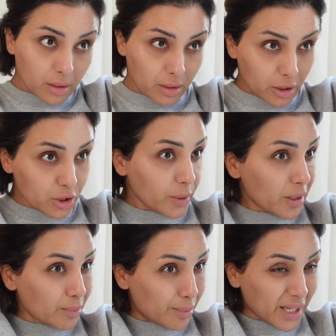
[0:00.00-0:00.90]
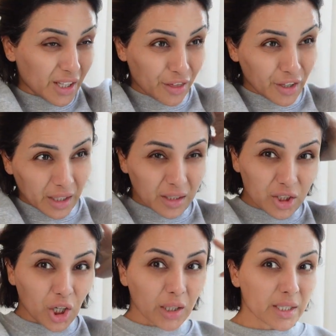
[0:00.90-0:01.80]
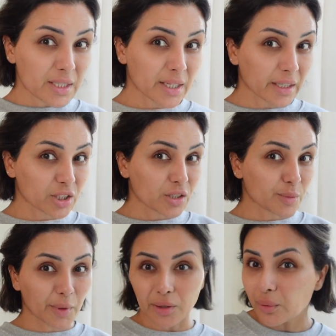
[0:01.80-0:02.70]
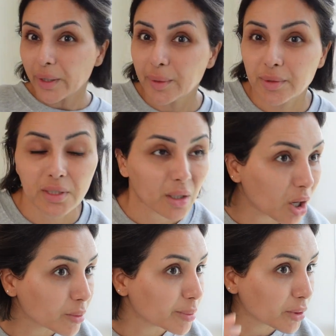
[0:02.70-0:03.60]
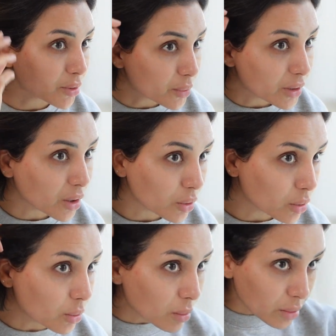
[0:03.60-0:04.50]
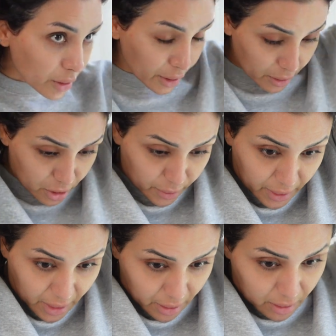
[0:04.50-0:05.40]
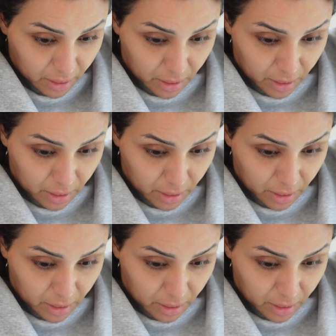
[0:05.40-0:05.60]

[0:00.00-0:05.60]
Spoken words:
and I do it in big, thick, chunky sections, by the way, because I can't be bothered with the whole, you know, doing it